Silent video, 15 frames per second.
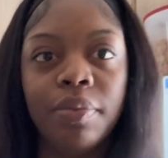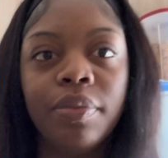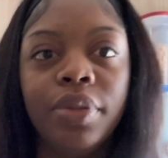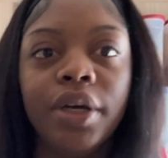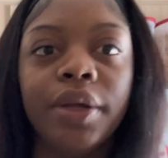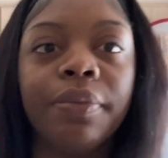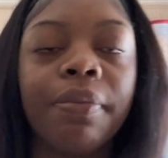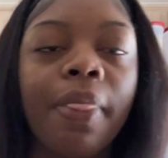
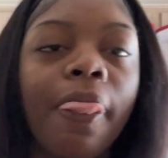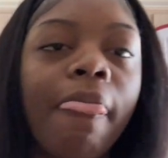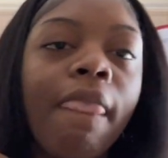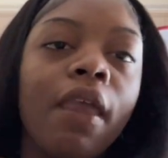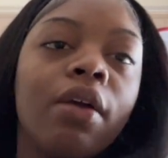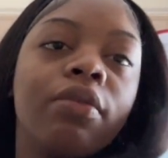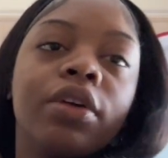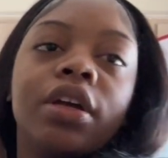But
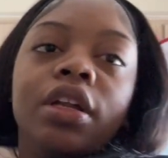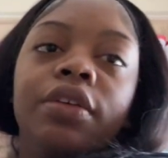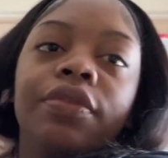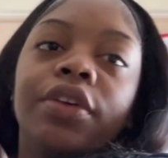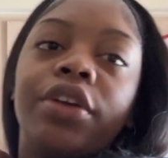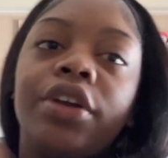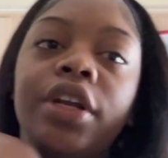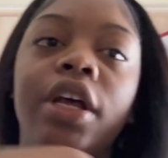we're gonna
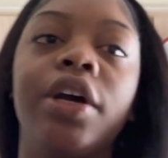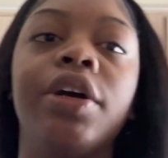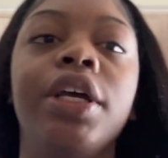figure it out